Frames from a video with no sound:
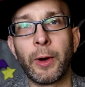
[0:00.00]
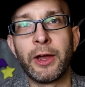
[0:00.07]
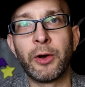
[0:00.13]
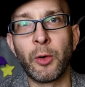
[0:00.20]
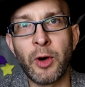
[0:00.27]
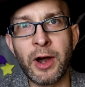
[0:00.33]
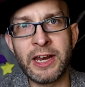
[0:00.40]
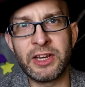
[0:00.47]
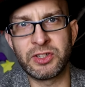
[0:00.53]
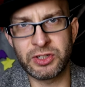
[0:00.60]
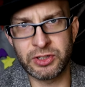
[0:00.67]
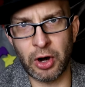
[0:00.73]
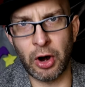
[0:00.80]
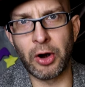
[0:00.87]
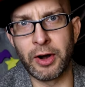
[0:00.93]
it already
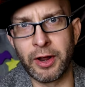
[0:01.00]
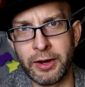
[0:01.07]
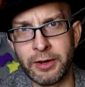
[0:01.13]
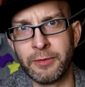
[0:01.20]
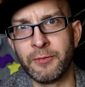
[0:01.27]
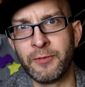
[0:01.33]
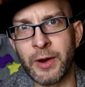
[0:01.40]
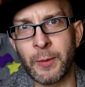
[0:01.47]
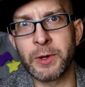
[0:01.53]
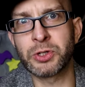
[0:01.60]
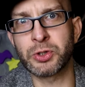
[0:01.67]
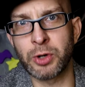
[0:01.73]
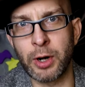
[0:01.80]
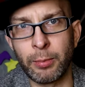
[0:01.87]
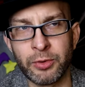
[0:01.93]
started very
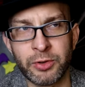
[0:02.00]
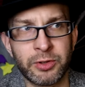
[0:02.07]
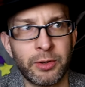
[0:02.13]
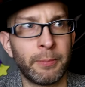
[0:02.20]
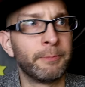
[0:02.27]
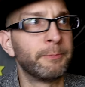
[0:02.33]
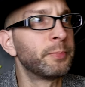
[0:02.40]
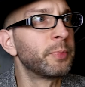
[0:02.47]
troublesome.